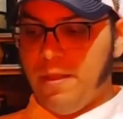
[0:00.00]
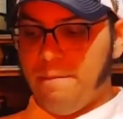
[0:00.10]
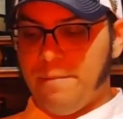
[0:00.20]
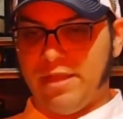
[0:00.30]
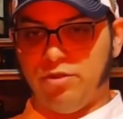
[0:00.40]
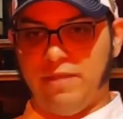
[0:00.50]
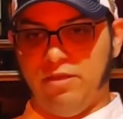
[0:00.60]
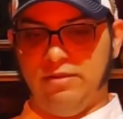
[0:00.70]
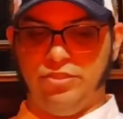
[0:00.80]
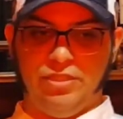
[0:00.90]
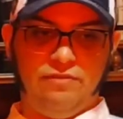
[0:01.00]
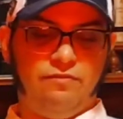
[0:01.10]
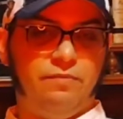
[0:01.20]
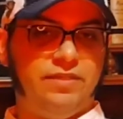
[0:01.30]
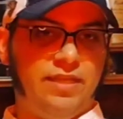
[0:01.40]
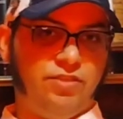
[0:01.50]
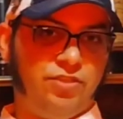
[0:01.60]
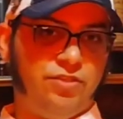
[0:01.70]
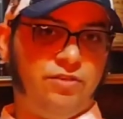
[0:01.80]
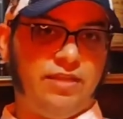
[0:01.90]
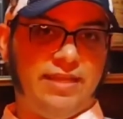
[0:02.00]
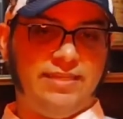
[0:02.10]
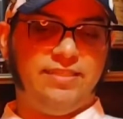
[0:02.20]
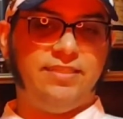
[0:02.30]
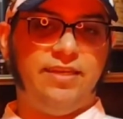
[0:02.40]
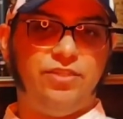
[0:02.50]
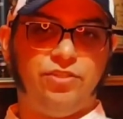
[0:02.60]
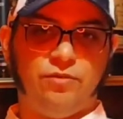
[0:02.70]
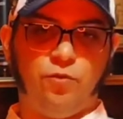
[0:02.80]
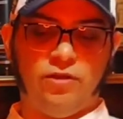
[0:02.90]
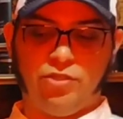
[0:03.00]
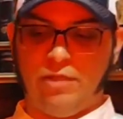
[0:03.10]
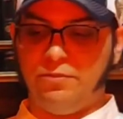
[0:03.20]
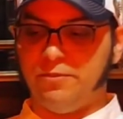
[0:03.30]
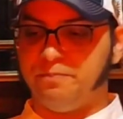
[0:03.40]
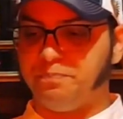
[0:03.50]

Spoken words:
microbiology, fermentation, and distillation workshops,